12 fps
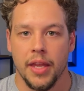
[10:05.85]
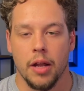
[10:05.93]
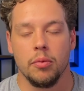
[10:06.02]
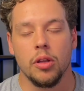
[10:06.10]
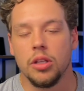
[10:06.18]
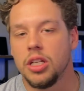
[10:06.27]

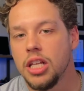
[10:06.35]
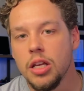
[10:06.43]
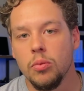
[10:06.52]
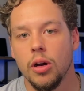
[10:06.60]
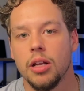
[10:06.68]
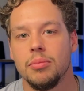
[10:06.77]
And we only
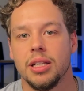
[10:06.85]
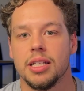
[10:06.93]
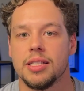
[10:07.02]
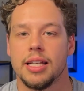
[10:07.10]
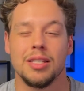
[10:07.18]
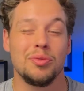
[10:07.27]
need one
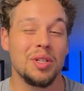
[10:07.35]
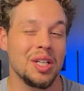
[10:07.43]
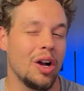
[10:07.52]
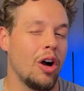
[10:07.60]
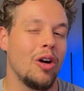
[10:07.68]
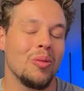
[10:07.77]
because that's really
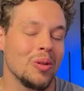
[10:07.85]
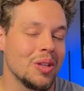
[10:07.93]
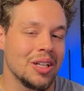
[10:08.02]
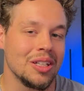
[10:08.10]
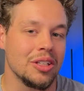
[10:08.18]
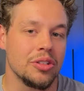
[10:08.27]
all we're
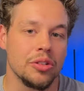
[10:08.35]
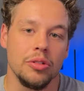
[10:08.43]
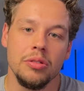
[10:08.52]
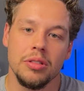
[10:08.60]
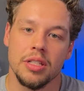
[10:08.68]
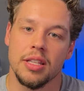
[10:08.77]
looking to
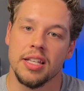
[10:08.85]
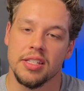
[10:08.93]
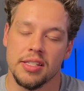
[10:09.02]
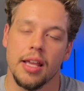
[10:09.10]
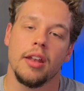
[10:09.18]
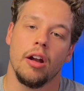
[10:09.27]
do to then
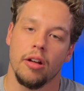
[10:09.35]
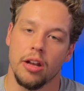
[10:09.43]
send our